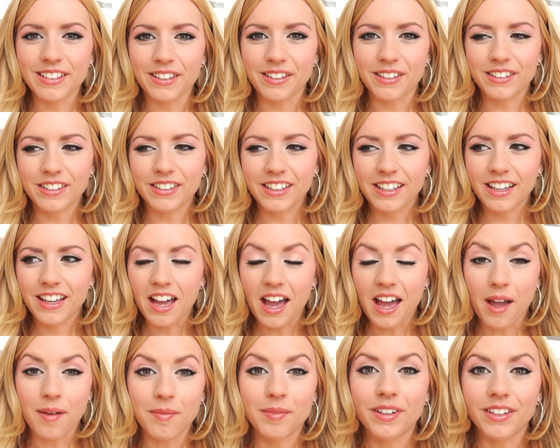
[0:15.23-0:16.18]
So
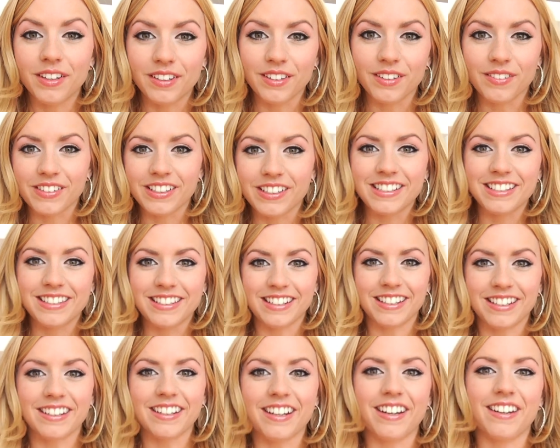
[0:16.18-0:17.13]
I'm not nervous.
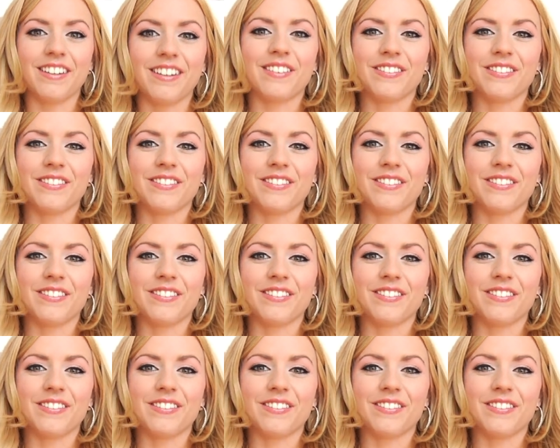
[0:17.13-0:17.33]
You're not